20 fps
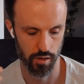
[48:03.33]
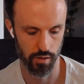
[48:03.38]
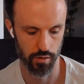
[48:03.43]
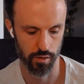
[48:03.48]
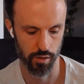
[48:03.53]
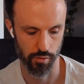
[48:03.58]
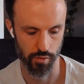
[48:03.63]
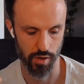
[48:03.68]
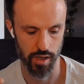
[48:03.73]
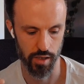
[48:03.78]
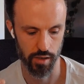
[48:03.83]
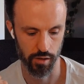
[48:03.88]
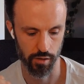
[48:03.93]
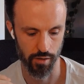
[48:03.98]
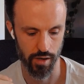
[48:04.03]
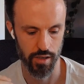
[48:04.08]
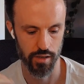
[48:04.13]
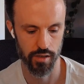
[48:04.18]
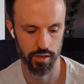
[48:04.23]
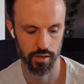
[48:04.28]
create a
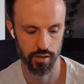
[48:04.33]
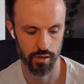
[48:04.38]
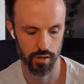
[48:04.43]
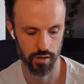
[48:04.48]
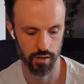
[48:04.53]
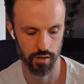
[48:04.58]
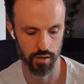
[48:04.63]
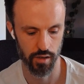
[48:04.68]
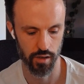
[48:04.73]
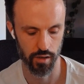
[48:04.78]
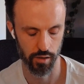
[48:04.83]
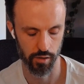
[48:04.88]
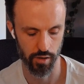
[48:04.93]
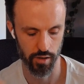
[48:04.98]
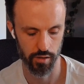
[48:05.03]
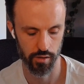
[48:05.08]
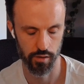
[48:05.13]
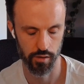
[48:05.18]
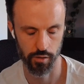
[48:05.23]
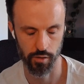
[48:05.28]
great
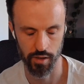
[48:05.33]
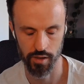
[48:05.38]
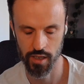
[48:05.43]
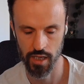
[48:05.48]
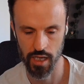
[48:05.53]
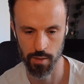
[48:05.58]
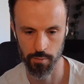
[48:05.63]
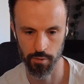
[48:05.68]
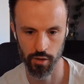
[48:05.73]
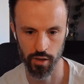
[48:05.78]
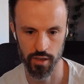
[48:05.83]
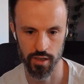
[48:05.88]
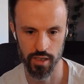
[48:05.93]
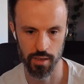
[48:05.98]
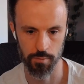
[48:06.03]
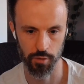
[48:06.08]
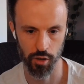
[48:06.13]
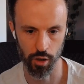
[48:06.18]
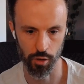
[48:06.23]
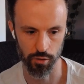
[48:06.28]
team, a great
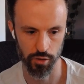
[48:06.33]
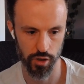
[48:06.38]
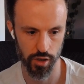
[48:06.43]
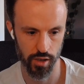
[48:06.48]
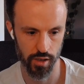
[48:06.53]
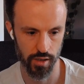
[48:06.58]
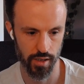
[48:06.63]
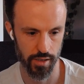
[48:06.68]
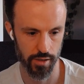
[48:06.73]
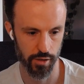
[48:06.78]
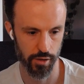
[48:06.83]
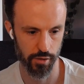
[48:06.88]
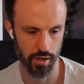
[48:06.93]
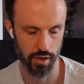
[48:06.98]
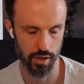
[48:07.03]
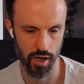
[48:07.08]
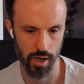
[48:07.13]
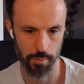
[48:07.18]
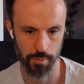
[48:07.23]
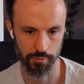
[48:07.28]
team culture, how to create
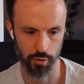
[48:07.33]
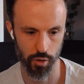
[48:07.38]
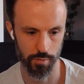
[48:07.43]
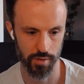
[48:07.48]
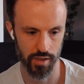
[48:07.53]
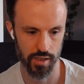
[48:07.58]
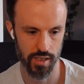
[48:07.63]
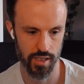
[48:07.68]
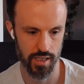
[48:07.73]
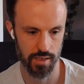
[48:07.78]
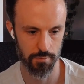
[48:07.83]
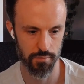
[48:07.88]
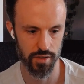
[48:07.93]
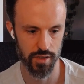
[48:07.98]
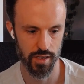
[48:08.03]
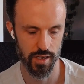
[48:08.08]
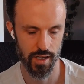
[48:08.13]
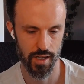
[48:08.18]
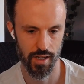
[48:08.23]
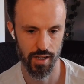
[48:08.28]
high performing teams.
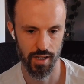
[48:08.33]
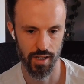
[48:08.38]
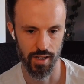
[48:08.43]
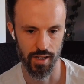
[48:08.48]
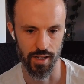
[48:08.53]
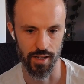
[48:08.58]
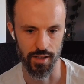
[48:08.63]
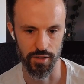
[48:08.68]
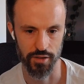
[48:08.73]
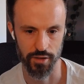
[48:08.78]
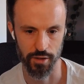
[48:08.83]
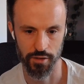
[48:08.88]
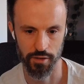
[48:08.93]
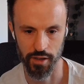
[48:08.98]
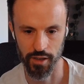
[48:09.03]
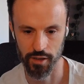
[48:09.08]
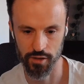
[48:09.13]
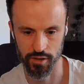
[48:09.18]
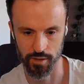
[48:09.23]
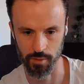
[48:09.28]
And so
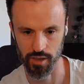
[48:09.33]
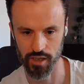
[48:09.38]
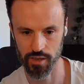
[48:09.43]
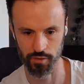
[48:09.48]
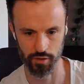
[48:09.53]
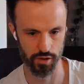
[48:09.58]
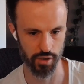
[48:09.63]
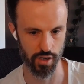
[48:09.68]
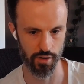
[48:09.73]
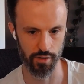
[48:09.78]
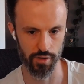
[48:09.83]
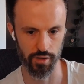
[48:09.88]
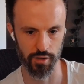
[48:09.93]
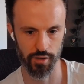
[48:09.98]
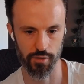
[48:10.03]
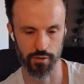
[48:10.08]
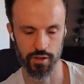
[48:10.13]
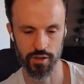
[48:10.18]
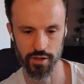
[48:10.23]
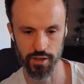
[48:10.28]
thank you so much for sharing
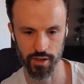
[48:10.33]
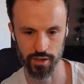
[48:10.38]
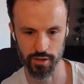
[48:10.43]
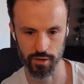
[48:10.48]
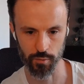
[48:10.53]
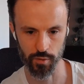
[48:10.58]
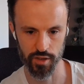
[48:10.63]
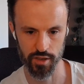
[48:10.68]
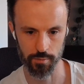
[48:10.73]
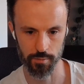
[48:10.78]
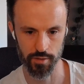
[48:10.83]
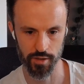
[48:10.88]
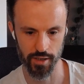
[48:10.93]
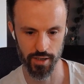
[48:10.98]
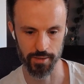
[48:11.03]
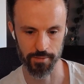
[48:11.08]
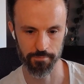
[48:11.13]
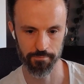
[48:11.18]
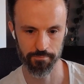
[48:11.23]
your insights and wisdom today.